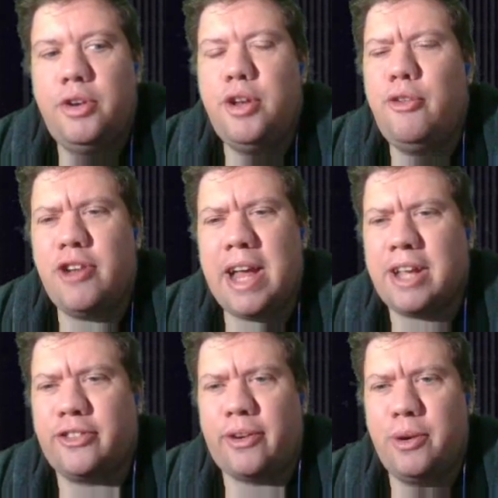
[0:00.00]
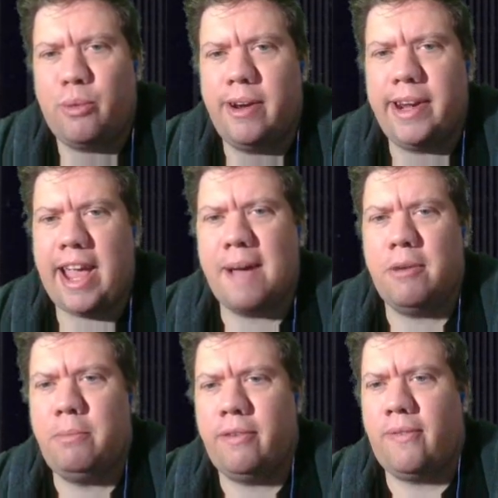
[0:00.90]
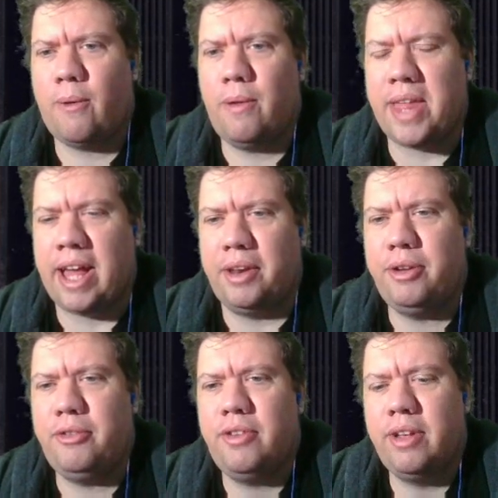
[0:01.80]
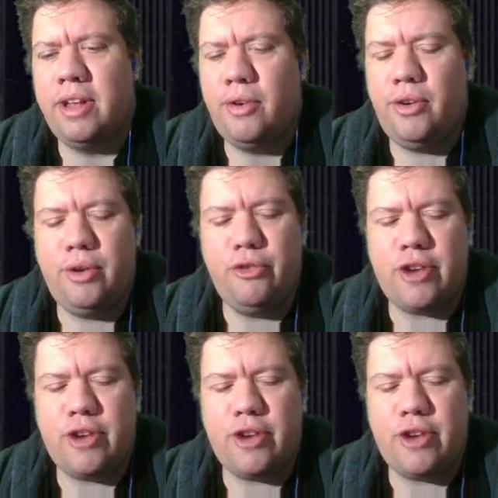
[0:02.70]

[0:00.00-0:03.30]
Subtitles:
New Jack started wearing camo before that. New